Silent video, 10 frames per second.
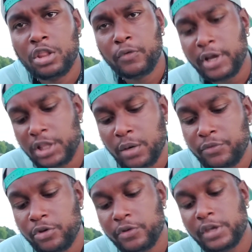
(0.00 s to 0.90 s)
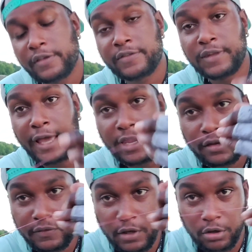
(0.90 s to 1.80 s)
rig that I was using is a
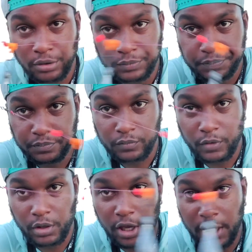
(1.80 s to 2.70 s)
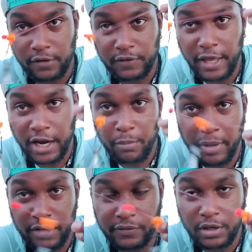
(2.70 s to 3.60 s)
sliding sinker. I got a sliding
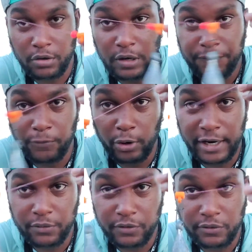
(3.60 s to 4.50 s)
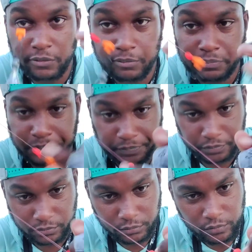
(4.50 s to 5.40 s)
bank sinker at 4 ounces.
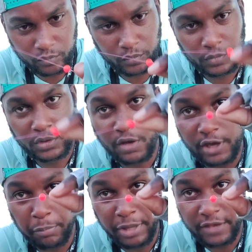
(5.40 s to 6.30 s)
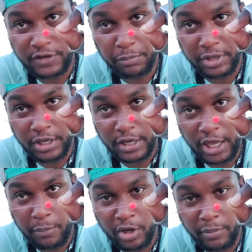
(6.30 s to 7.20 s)
I got a plastic bead,
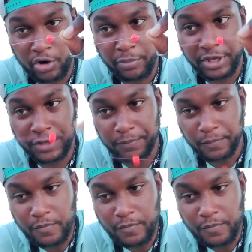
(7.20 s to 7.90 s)
8mm bead.